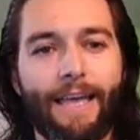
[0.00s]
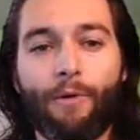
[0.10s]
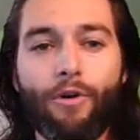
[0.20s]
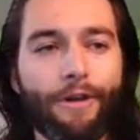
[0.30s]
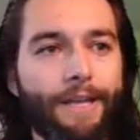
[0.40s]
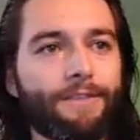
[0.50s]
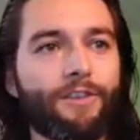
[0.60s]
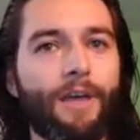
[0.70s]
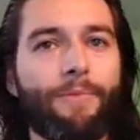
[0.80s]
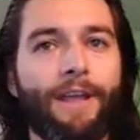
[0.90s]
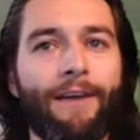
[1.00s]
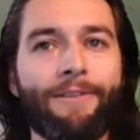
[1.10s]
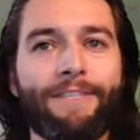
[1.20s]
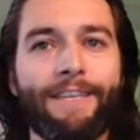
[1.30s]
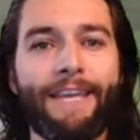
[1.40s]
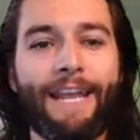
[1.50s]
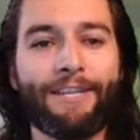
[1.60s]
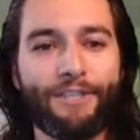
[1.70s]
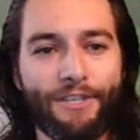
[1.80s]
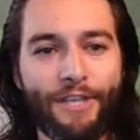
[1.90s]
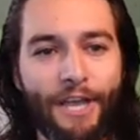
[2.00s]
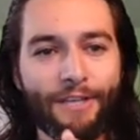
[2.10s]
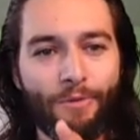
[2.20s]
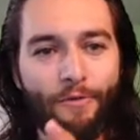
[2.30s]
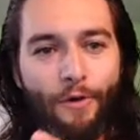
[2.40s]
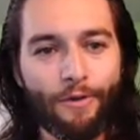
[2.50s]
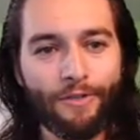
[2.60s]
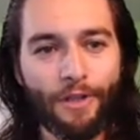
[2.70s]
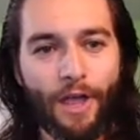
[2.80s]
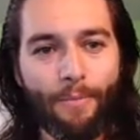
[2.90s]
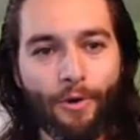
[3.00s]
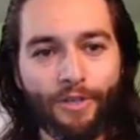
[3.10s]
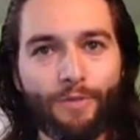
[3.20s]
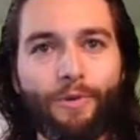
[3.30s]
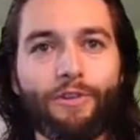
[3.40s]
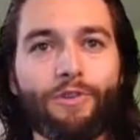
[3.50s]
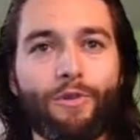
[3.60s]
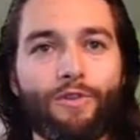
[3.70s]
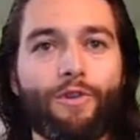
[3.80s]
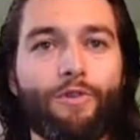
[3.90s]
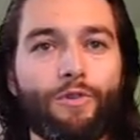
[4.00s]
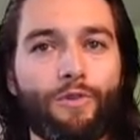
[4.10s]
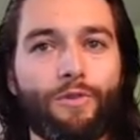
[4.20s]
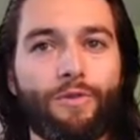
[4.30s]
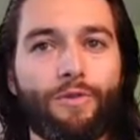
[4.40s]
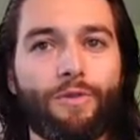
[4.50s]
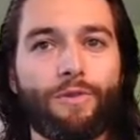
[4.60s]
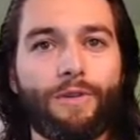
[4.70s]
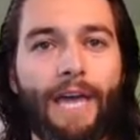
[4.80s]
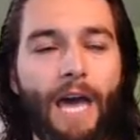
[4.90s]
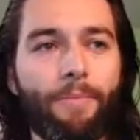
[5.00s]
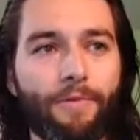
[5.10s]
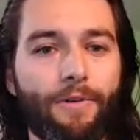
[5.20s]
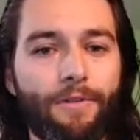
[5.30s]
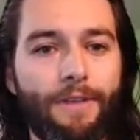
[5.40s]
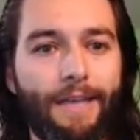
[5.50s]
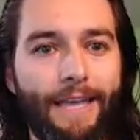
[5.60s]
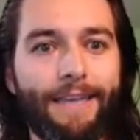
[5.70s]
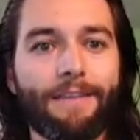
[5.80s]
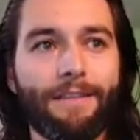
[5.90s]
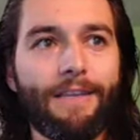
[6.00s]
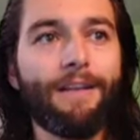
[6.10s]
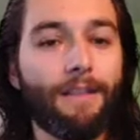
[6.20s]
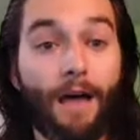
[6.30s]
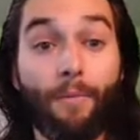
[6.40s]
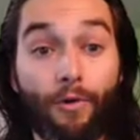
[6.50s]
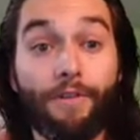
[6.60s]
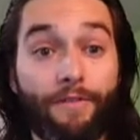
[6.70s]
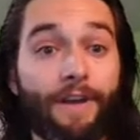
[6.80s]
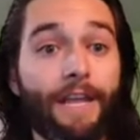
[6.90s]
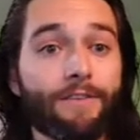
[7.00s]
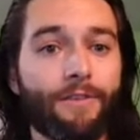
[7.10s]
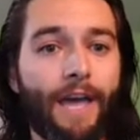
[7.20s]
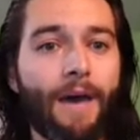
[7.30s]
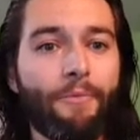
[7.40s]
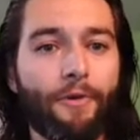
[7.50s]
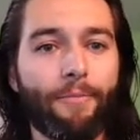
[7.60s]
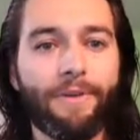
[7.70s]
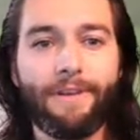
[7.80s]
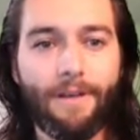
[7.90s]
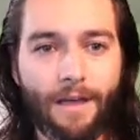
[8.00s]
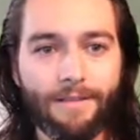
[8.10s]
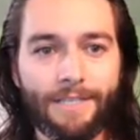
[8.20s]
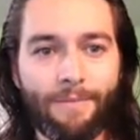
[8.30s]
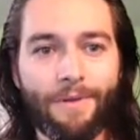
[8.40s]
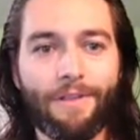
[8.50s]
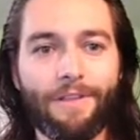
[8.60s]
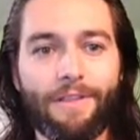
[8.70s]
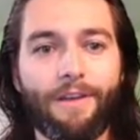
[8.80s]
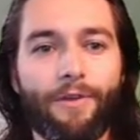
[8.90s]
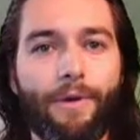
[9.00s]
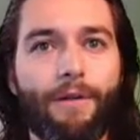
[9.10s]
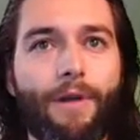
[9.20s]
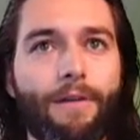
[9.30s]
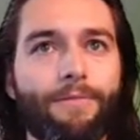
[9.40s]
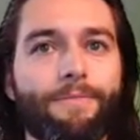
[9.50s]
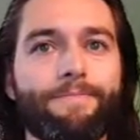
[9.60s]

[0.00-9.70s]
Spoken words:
I won't answer that, but I would say that actually as we focus a lot more on spiritual and social capital, it can lead a lot more to the financial capital, but not typically the other way around.